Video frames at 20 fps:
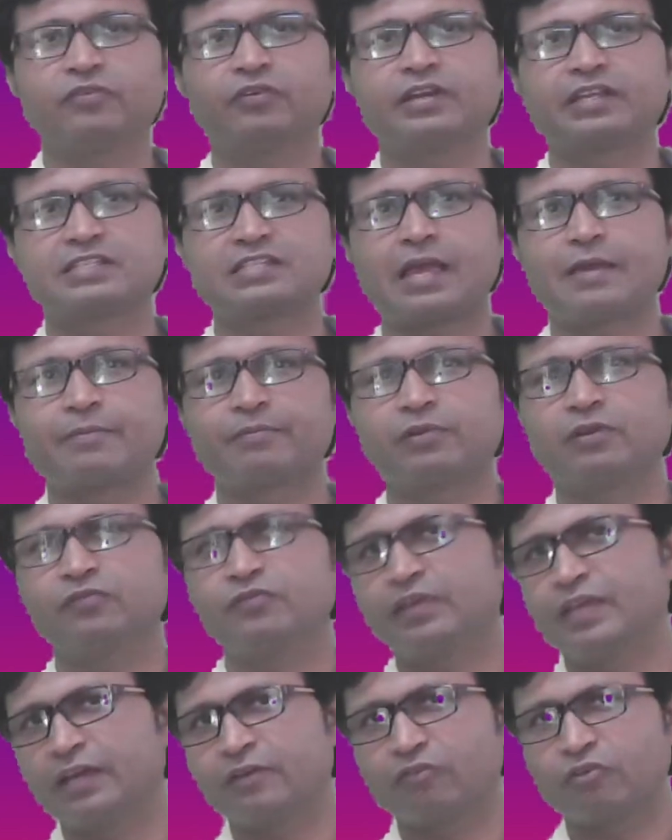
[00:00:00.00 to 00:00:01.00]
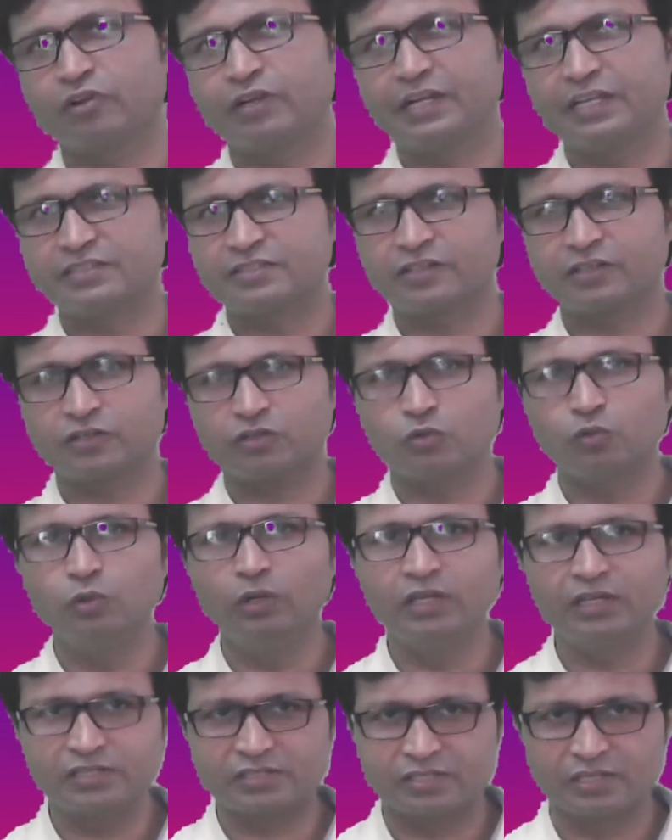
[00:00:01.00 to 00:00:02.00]
For example, we have got desert
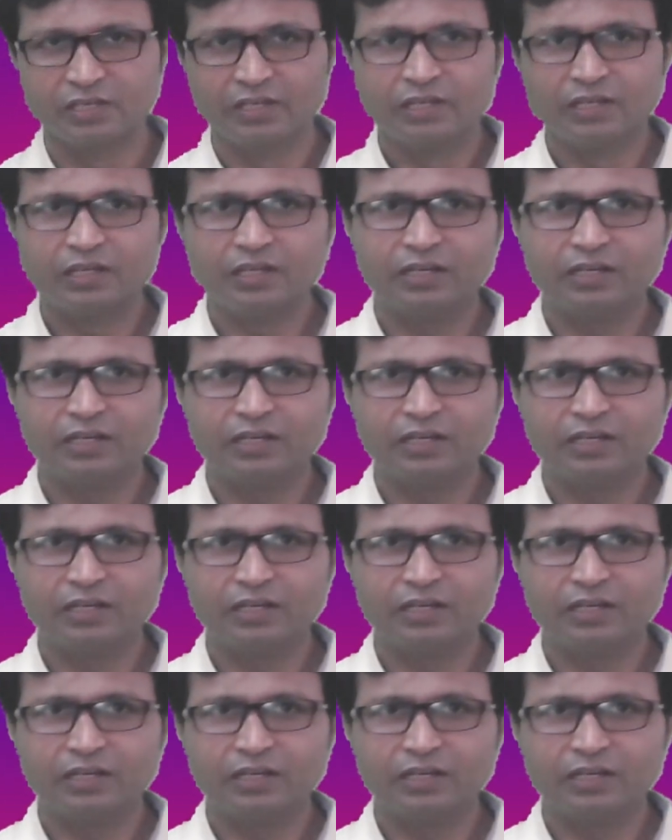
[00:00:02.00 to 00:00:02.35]
coolers